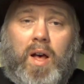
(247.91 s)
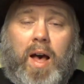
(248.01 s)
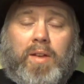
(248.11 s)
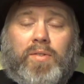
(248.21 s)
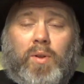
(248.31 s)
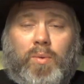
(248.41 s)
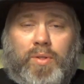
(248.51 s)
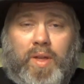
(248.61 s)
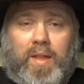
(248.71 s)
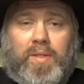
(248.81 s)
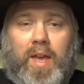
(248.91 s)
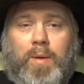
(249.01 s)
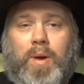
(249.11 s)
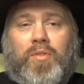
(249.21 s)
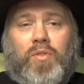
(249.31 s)
I still will thank the
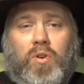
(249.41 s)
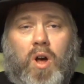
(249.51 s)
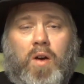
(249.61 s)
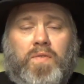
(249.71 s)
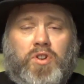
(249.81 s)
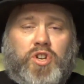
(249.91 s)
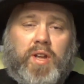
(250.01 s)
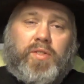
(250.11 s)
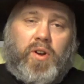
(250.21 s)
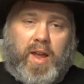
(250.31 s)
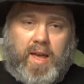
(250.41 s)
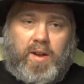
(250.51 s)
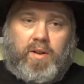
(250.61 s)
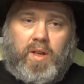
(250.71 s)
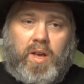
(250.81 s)
game master and often shake their
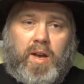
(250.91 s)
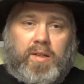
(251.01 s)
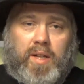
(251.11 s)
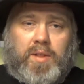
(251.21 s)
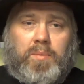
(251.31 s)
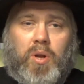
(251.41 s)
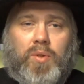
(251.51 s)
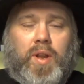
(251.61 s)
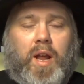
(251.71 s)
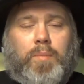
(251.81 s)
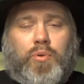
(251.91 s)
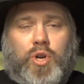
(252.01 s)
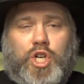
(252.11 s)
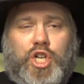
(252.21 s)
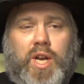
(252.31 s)
hand and let them know that I
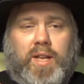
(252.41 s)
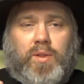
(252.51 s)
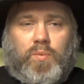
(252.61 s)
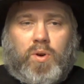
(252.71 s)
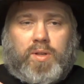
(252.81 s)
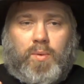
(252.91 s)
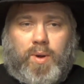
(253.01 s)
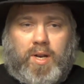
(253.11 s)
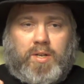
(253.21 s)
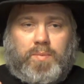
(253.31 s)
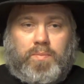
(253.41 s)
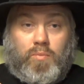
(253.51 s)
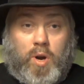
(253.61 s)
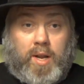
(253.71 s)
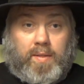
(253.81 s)
appreciate the work that went into
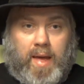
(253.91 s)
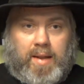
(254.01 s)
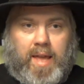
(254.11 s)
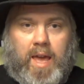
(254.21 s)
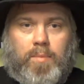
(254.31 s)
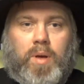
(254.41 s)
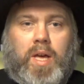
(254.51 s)
running that game.